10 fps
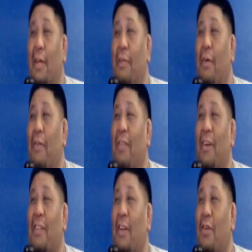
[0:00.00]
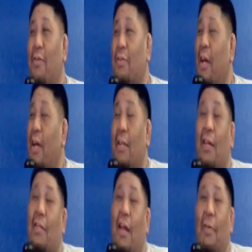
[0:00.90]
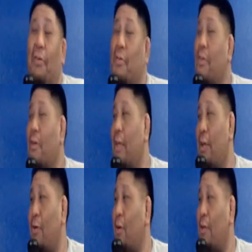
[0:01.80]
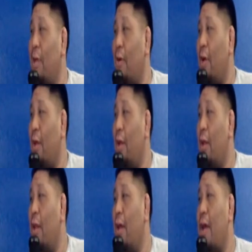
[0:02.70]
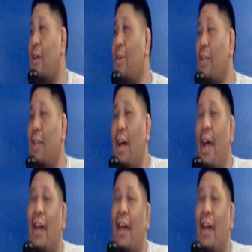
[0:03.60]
And the motherfuckers that knew was like, it's not supposed to look, it don't look that great. And I looked it up. Hey, it